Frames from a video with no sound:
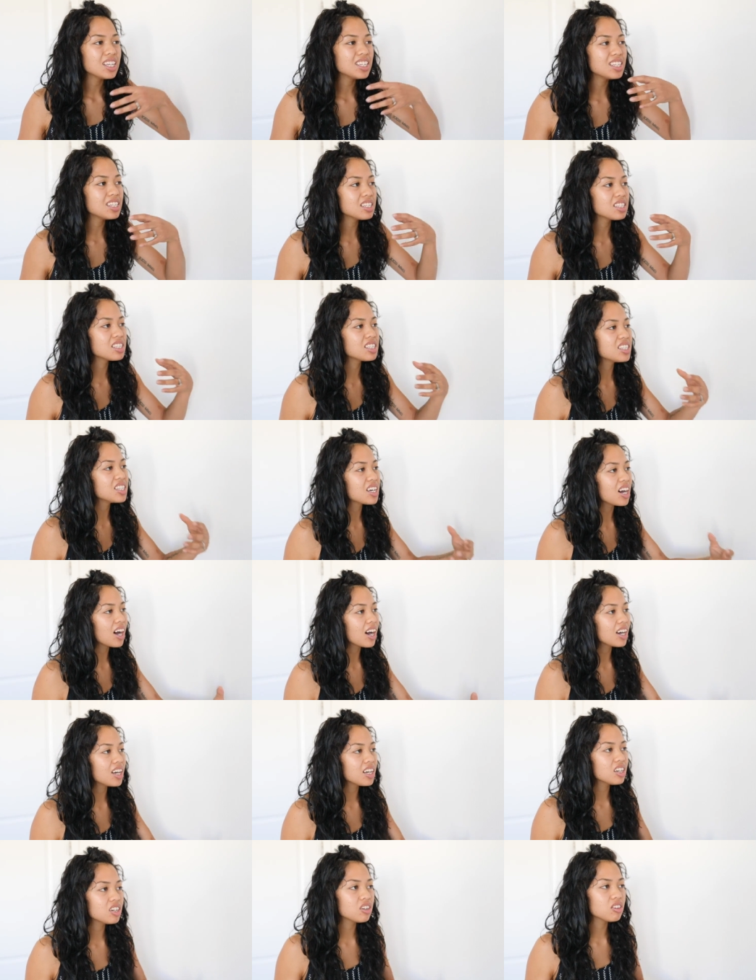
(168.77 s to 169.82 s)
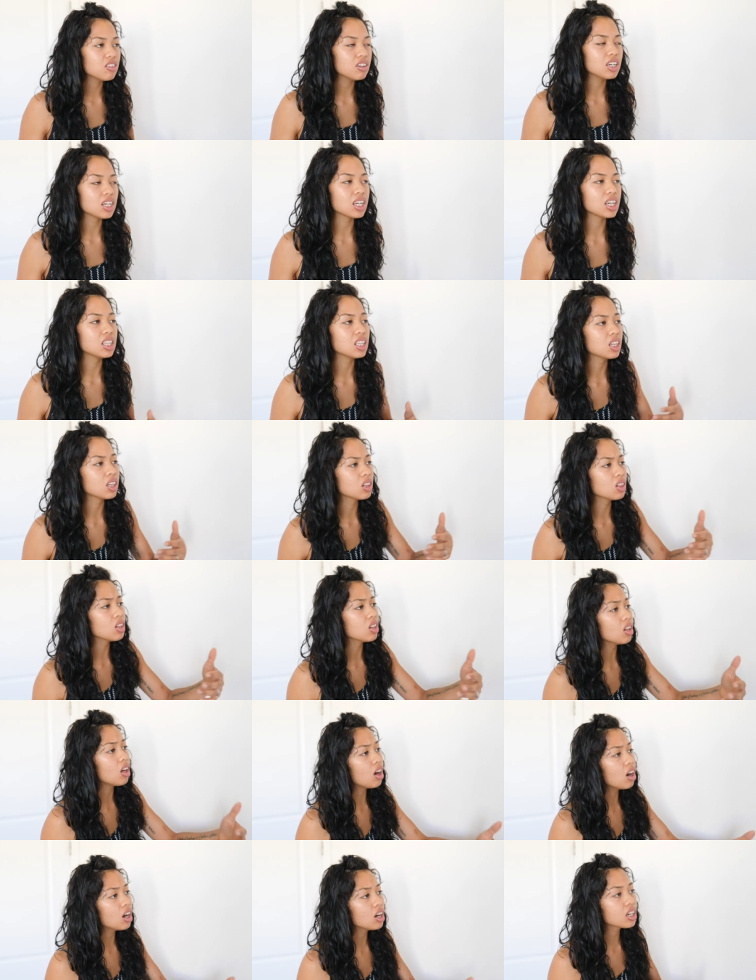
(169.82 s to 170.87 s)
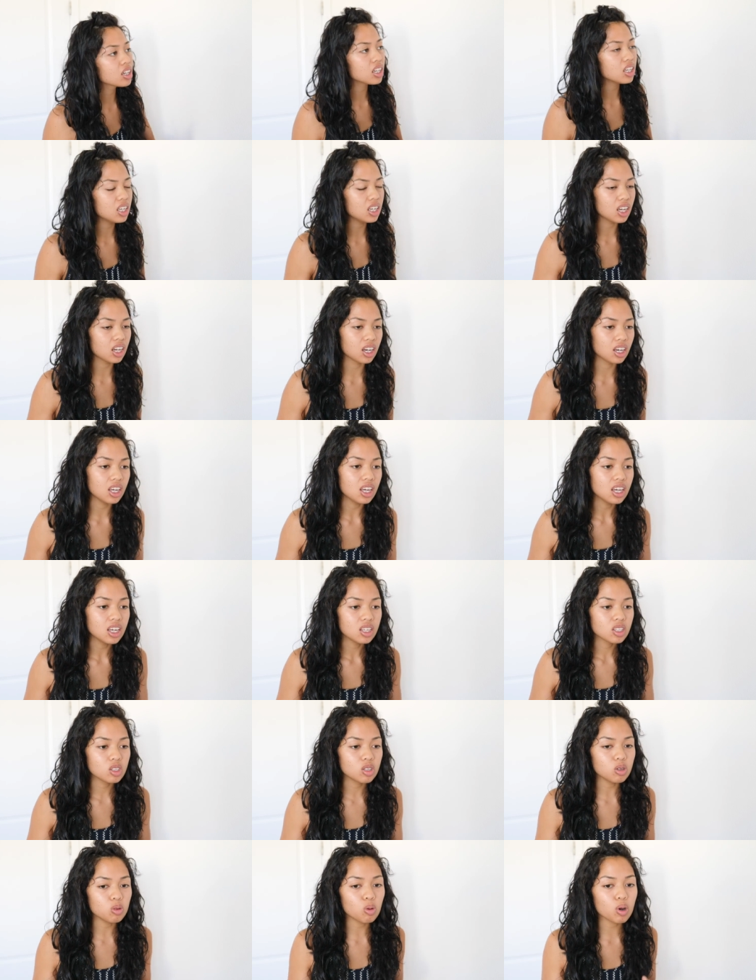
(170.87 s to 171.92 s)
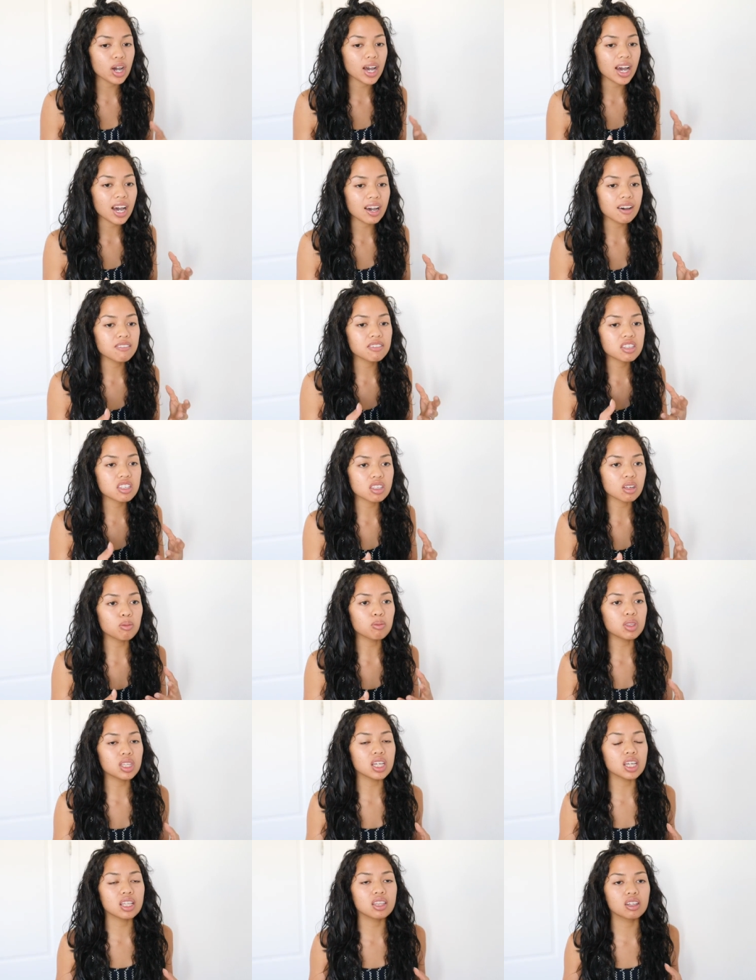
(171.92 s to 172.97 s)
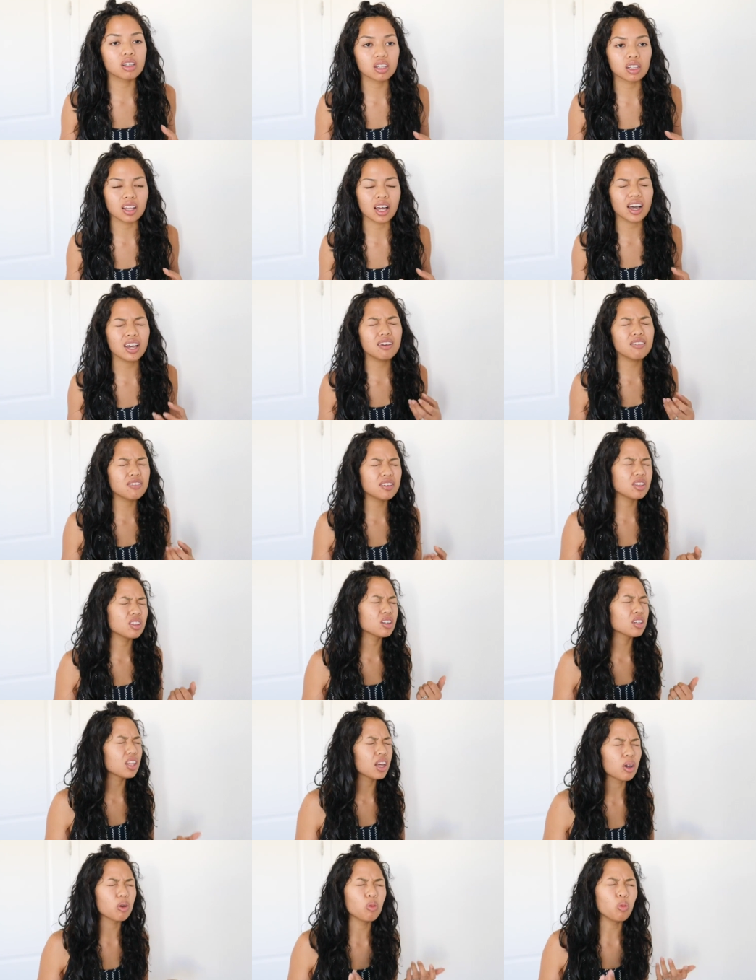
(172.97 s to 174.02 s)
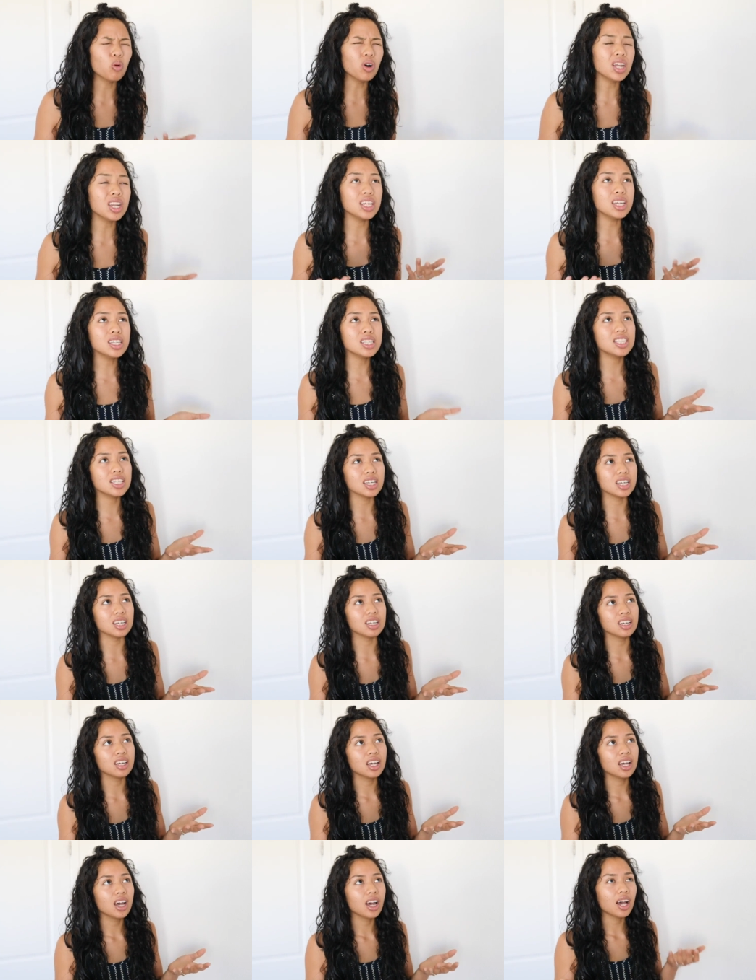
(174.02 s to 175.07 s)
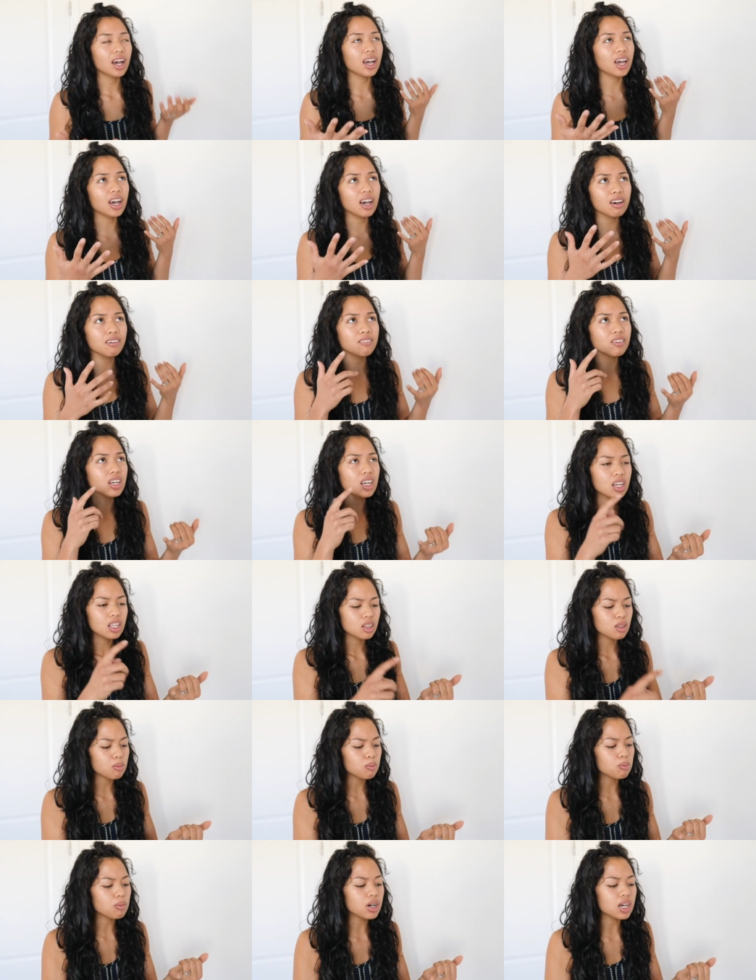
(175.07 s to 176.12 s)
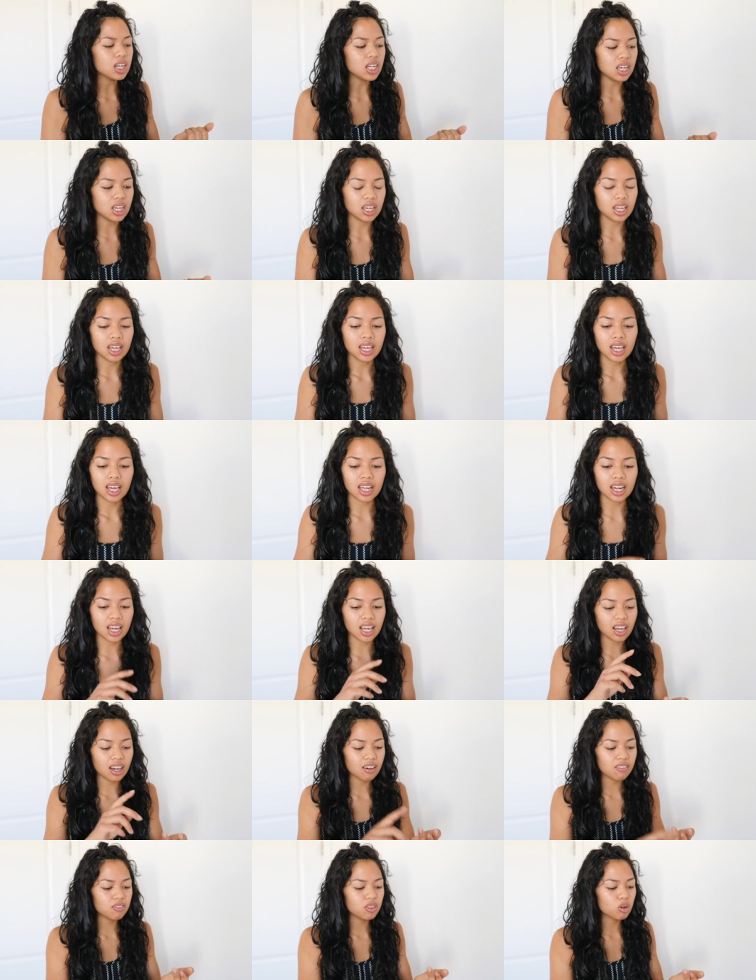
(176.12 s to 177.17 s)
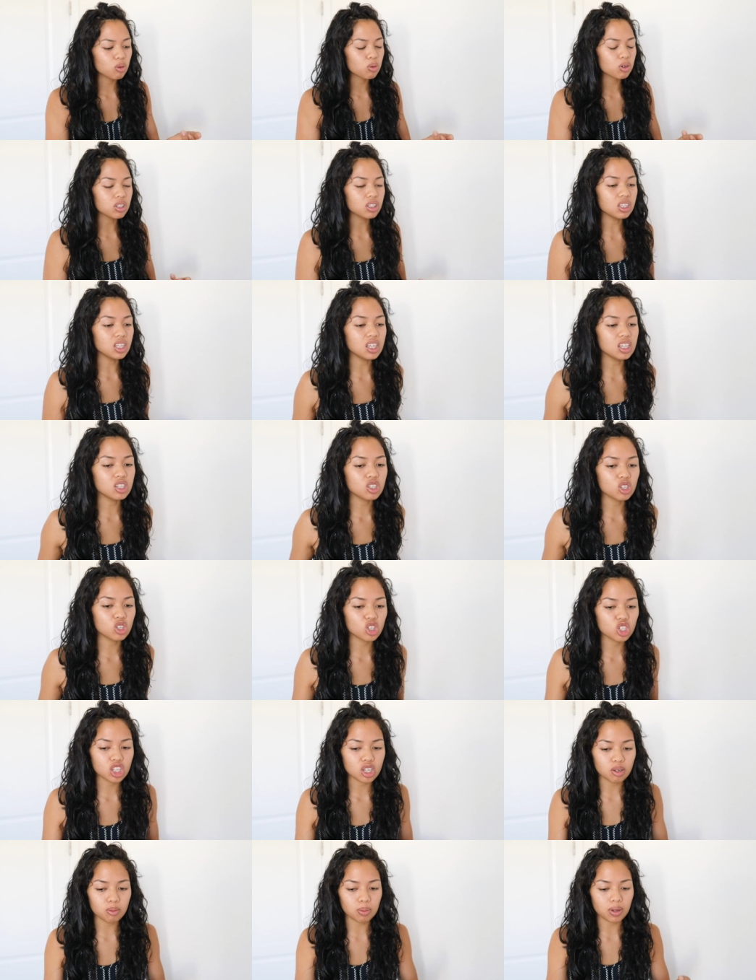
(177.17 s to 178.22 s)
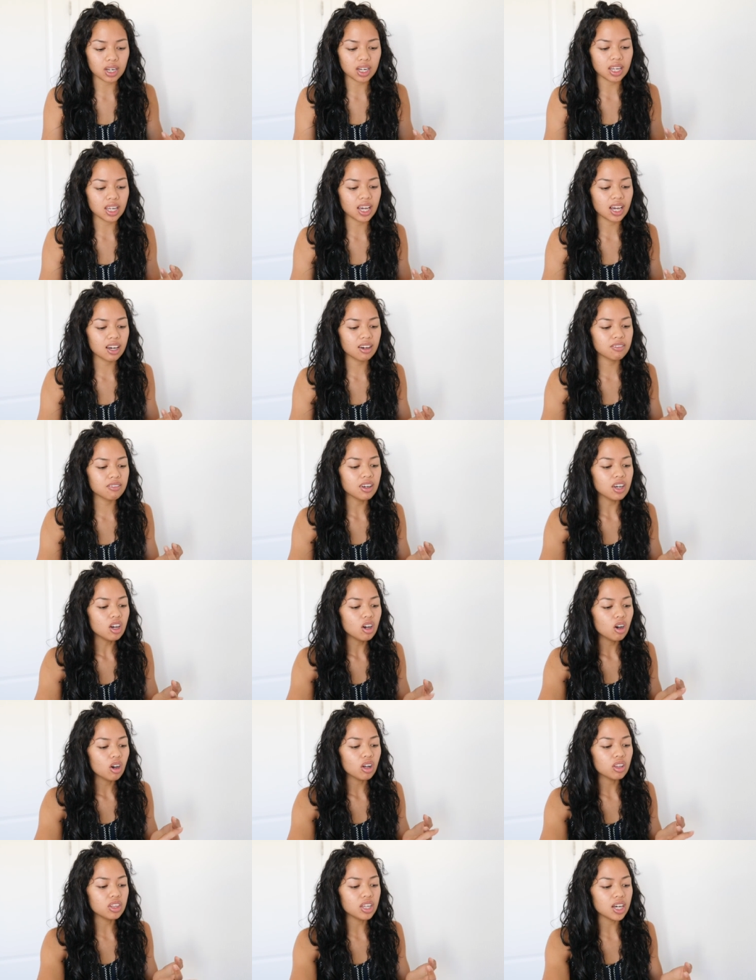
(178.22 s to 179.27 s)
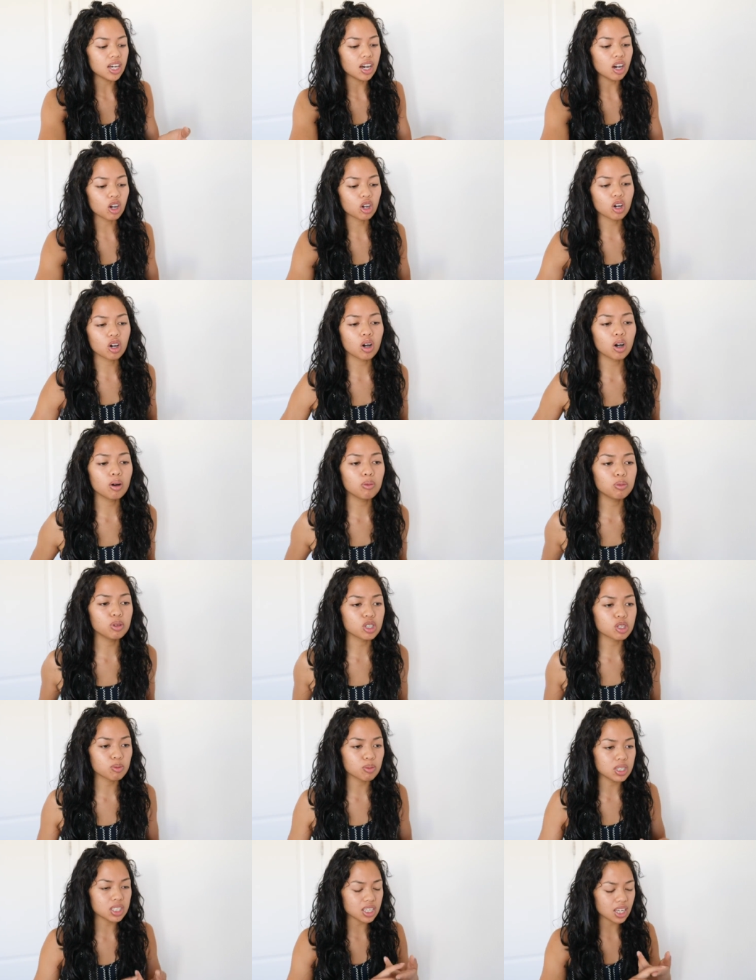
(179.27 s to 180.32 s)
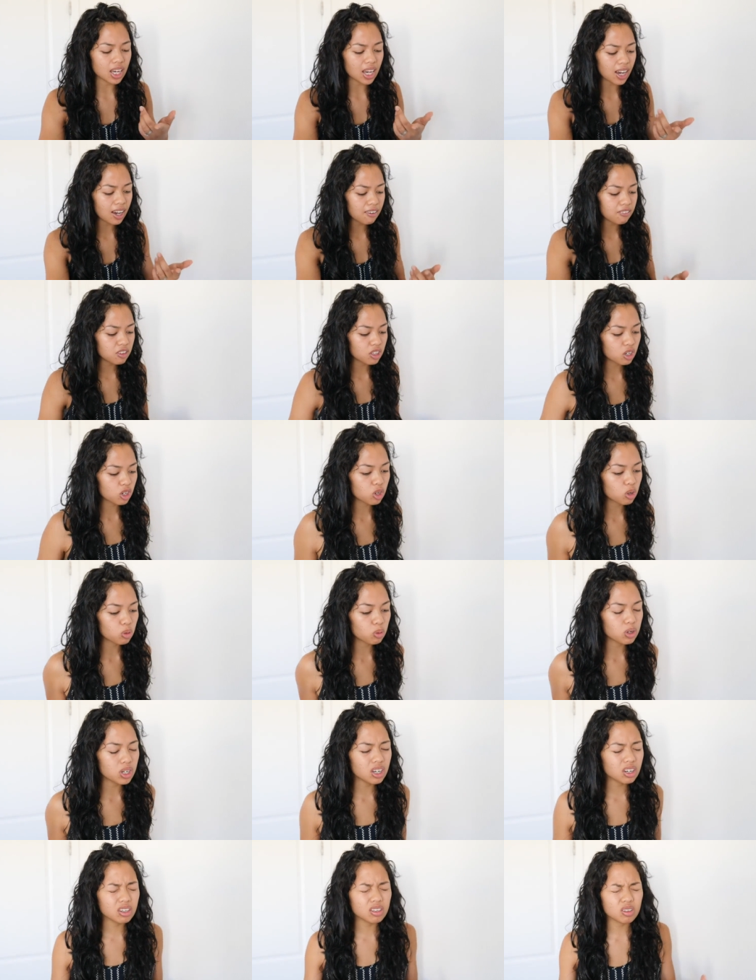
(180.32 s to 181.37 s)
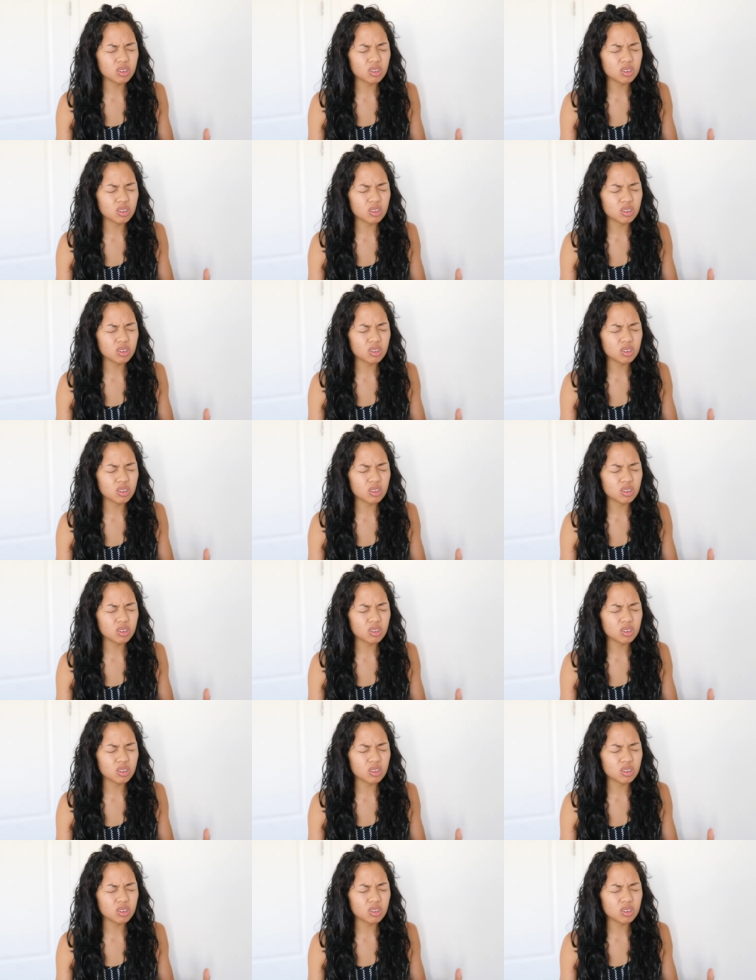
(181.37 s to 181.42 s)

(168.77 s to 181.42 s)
desiring and longing to have something in their life, and they're like, what is it? I have the money, and I have the relationship, and I have the accomplishments, I have the career.